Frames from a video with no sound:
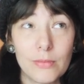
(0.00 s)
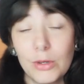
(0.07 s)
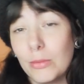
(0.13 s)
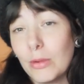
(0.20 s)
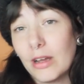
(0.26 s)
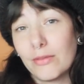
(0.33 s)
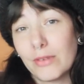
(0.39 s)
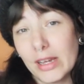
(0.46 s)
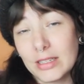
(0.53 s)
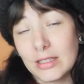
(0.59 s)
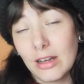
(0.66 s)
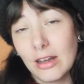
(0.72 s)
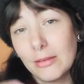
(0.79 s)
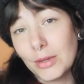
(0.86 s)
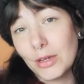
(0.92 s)
you might have guessed,
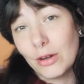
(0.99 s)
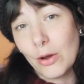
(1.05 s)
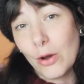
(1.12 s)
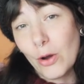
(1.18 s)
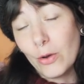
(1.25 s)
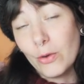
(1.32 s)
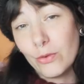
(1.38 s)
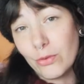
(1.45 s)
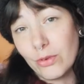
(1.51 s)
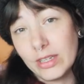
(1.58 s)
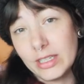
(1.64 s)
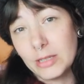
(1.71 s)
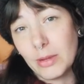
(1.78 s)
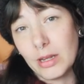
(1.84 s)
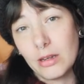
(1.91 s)
I'm going to
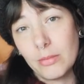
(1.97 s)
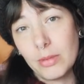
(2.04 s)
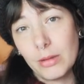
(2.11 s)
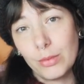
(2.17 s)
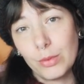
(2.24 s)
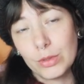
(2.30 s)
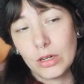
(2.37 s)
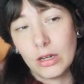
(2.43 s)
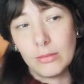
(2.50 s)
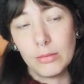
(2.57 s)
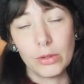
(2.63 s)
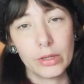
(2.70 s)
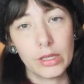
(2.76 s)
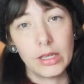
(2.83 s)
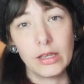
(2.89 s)
hopefully spend a bit more time
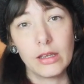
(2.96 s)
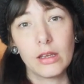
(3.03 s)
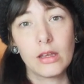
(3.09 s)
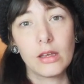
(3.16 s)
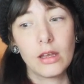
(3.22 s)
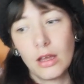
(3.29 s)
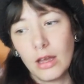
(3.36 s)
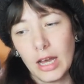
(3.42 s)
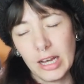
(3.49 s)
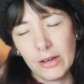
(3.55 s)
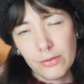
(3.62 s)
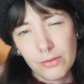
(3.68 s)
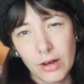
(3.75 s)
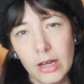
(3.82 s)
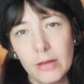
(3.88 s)
looking at
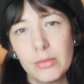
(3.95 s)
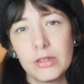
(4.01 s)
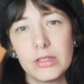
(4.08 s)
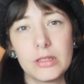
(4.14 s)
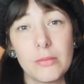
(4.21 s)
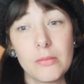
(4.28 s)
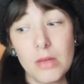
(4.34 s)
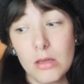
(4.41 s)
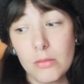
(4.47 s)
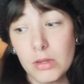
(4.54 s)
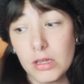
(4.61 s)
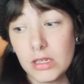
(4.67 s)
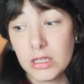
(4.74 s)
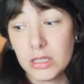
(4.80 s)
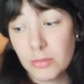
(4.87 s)
fibres and
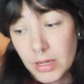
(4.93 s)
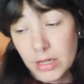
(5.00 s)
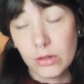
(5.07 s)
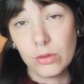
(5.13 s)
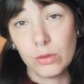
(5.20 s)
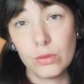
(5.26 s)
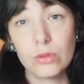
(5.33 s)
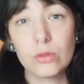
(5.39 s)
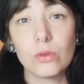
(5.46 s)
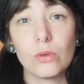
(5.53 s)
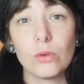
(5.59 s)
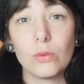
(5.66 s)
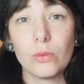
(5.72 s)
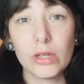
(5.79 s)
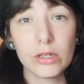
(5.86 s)
maybe spindles
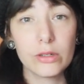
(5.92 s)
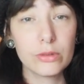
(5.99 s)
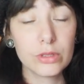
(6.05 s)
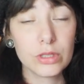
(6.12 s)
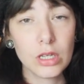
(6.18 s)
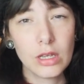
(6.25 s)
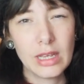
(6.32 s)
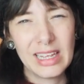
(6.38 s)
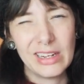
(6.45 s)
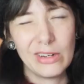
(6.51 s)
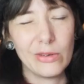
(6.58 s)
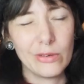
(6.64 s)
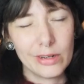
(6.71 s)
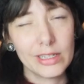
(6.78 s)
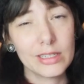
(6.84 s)
or wheels,
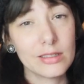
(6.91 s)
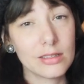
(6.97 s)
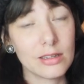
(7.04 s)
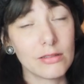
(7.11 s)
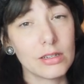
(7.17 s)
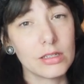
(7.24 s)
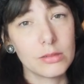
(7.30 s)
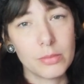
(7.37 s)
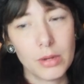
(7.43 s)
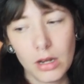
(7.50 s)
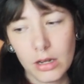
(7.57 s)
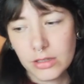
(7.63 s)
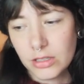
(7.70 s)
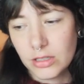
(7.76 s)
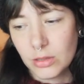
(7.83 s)
not necessarily to
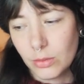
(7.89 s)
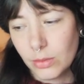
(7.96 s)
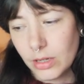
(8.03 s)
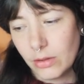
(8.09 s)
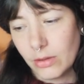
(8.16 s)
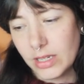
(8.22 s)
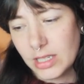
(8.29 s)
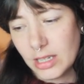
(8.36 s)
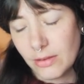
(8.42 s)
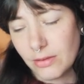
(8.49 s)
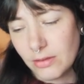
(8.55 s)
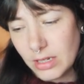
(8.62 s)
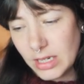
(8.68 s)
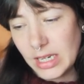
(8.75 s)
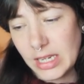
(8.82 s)
purchase a wheel. I
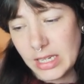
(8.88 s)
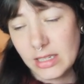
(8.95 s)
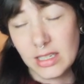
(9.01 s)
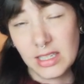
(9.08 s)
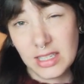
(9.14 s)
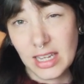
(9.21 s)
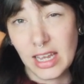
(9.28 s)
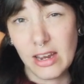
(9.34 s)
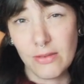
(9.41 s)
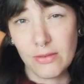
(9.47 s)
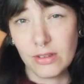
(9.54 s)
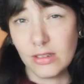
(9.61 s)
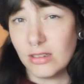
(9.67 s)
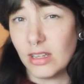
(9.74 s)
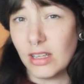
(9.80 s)
definitely need to save
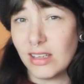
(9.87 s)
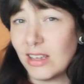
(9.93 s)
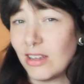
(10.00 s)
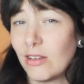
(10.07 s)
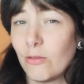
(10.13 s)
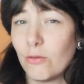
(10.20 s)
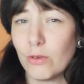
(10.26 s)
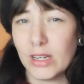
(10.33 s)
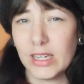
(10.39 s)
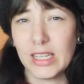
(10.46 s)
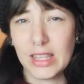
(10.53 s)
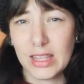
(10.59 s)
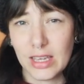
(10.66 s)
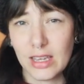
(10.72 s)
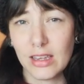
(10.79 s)
and
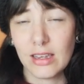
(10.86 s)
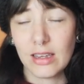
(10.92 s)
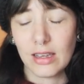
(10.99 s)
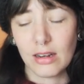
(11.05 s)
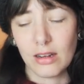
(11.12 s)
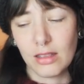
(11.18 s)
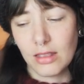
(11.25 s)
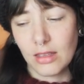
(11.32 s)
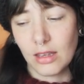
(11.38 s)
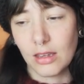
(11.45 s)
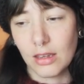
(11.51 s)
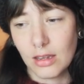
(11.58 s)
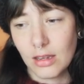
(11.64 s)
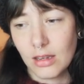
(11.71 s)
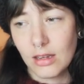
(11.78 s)
really think. I
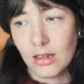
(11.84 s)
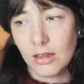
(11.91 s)
think